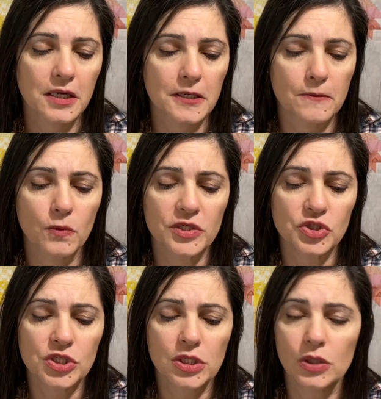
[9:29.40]
When she
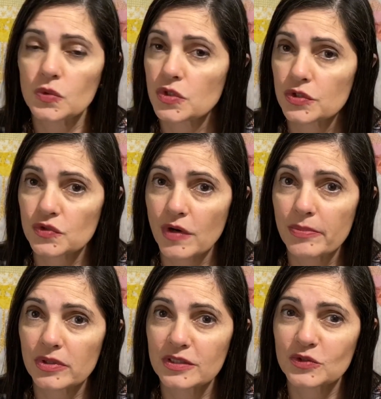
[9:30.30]
closed her
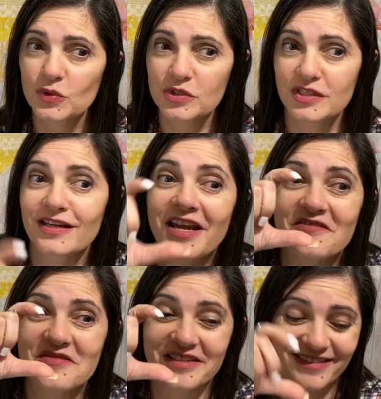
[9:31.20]
scrapbooking store, she gave
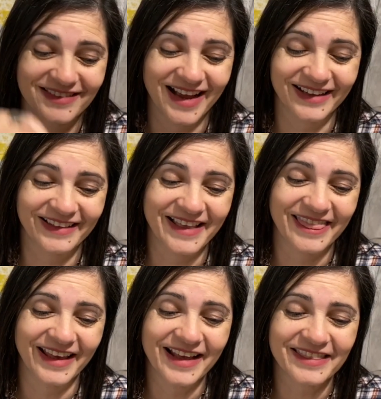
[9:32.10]
me a stack like
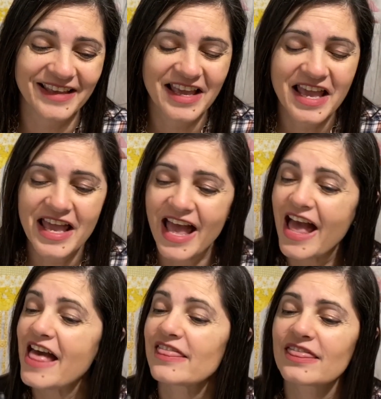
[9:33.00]
that.
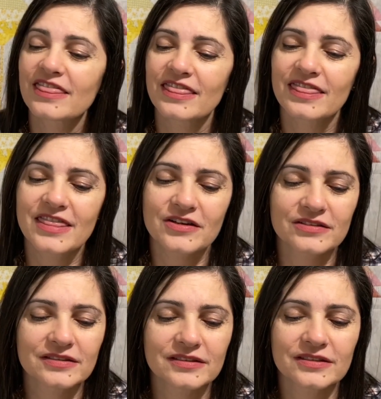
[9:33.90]
And
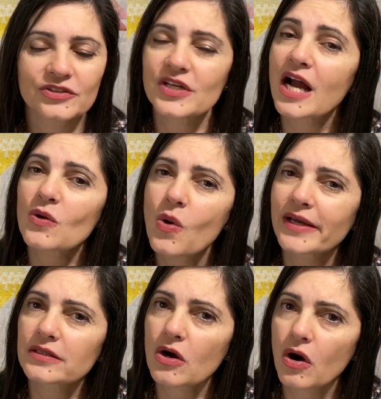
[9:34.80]
they're not quite
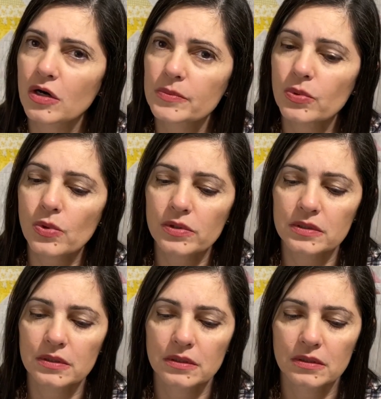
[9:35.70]
cardboard.
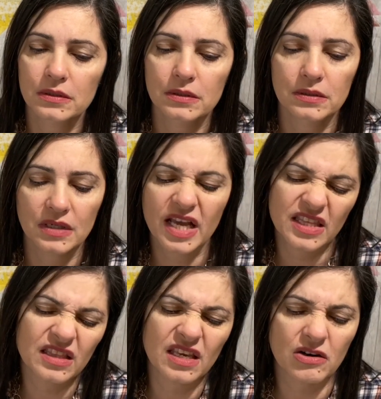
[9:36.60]
I
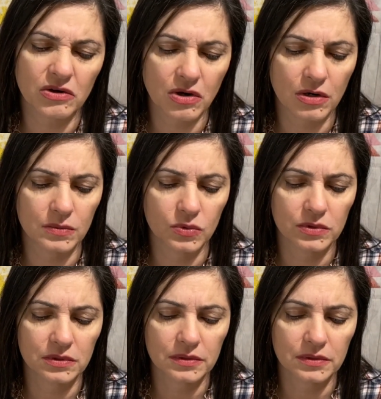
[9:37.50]
think they are cardboard.